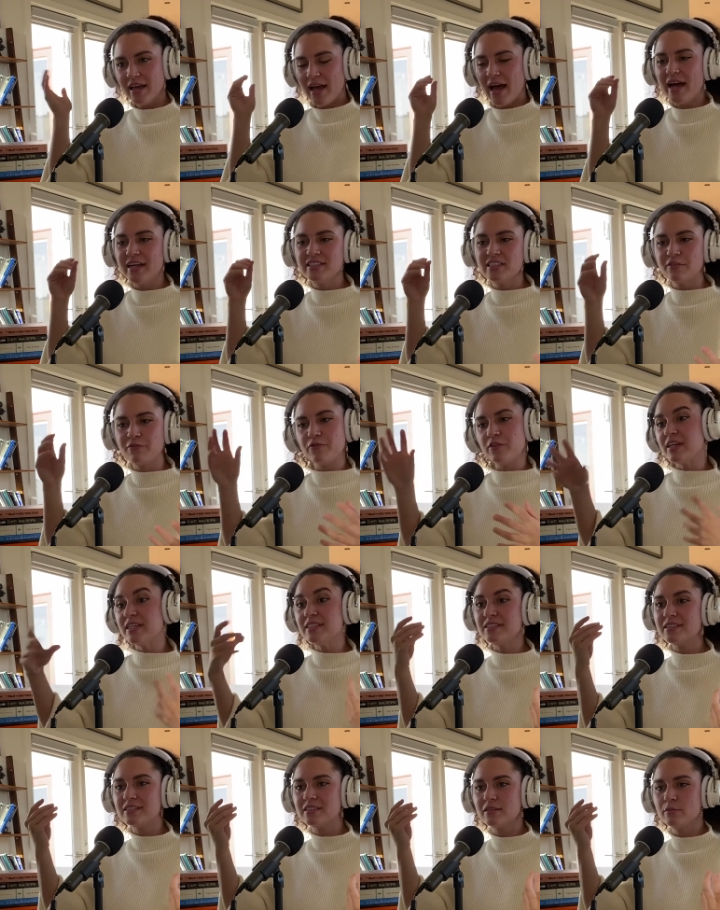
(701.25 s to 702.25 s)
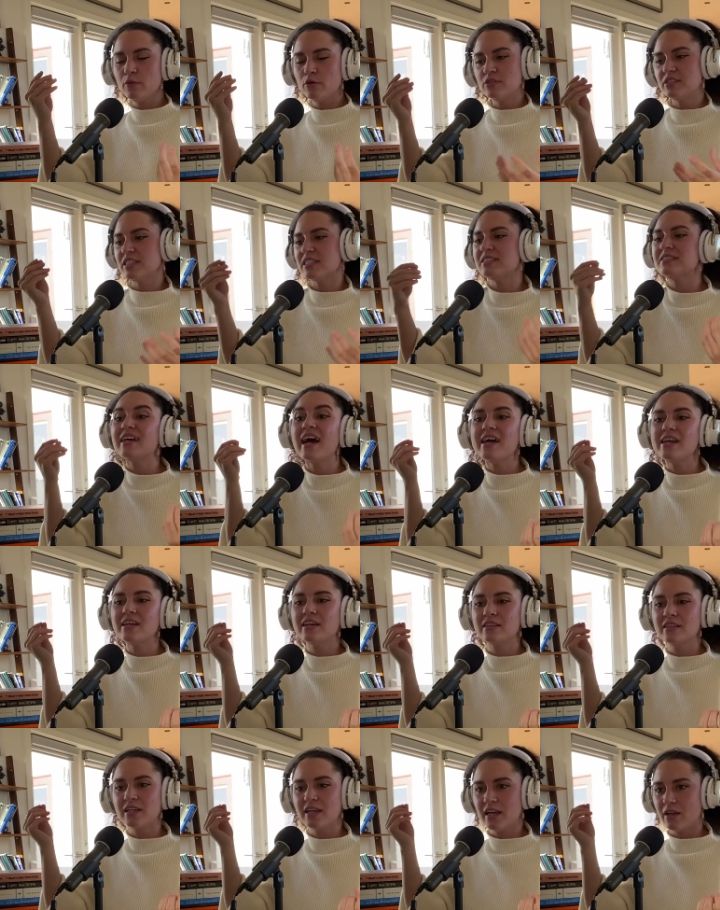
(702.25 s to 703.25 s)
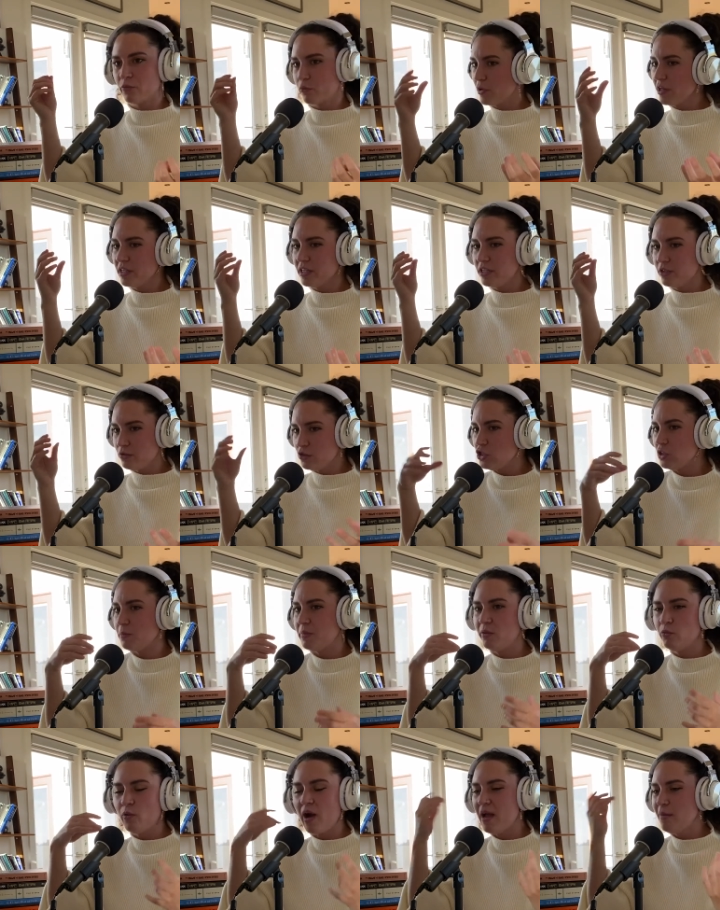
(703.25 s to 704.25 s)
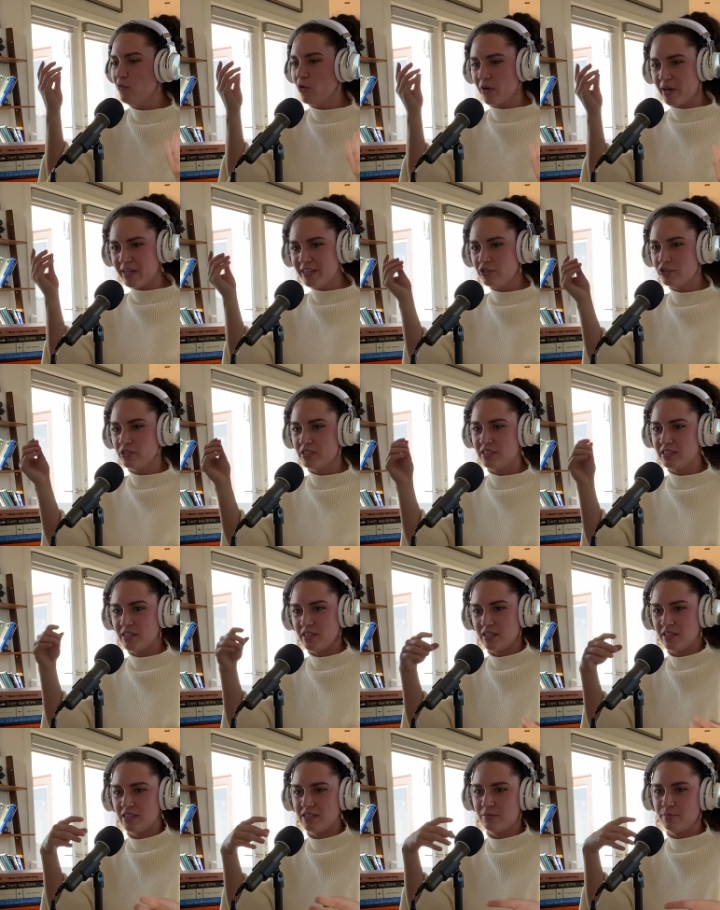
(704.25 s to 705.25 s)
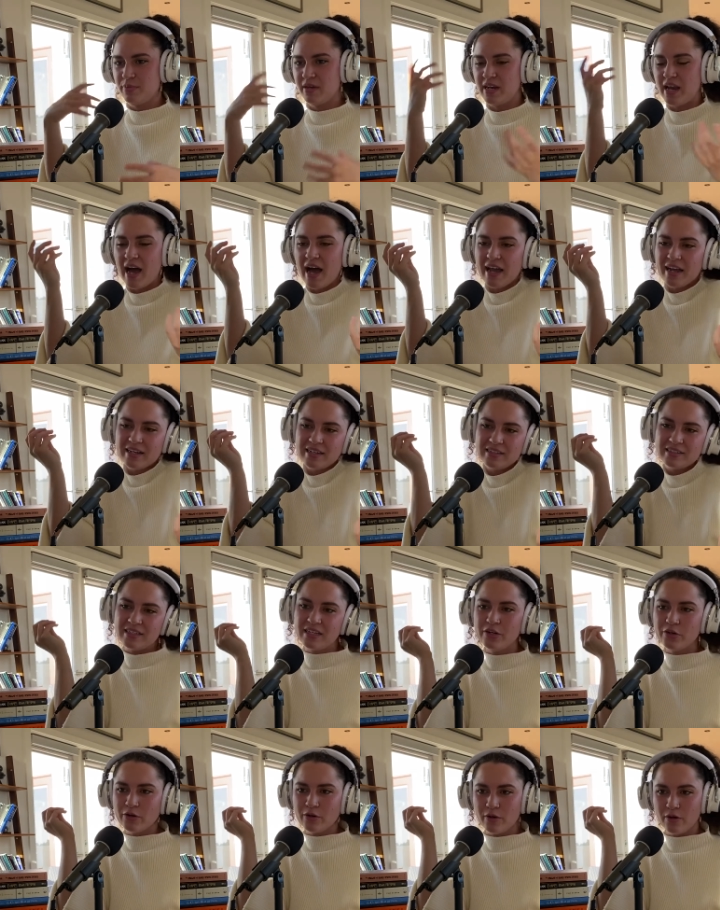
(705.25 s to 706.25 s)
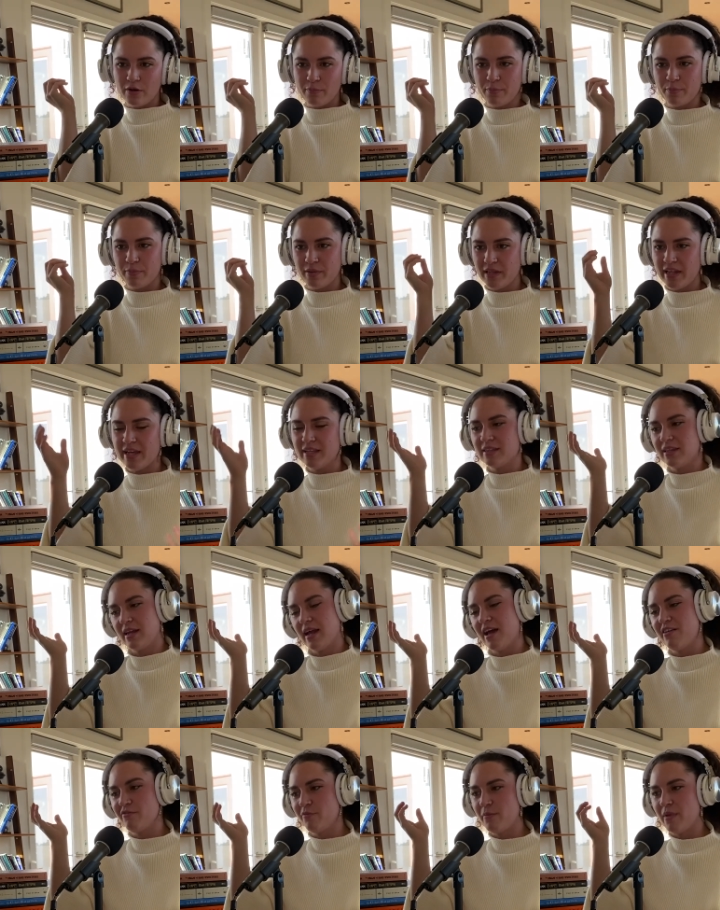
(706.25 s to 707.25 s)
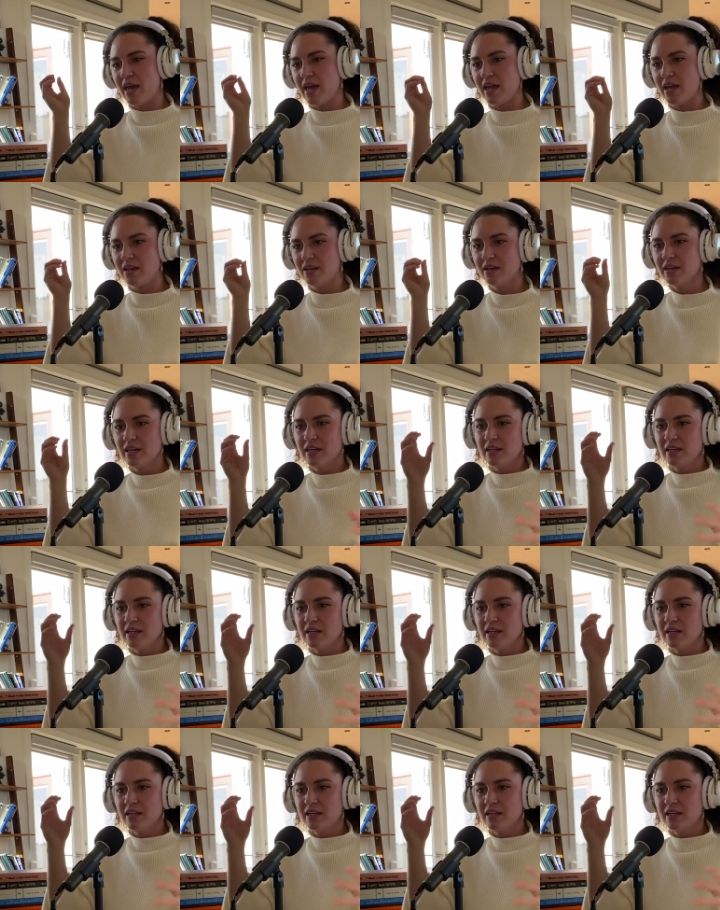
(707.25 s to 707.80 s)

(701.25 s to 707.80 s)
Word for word: As if this is the most exciting thing. And really, you should be way more interested in this benign dinner plate that I've made.